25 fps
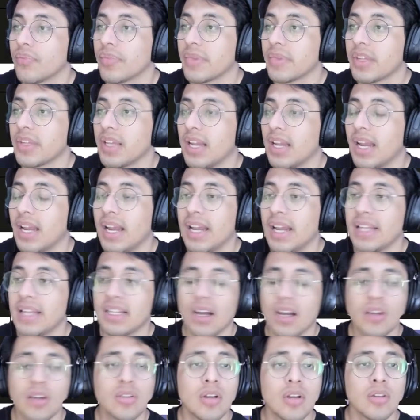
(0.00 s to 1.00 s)
And
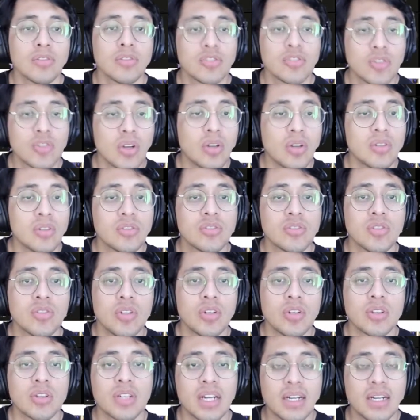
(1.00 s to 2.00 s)
I'll
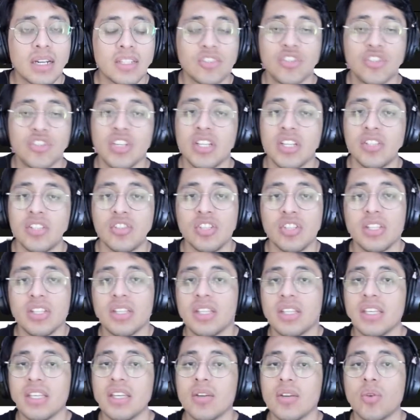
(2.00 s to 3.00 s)
start kind of changing
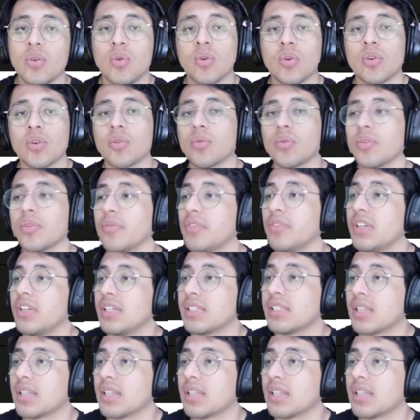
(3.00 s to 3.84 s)
the order of these.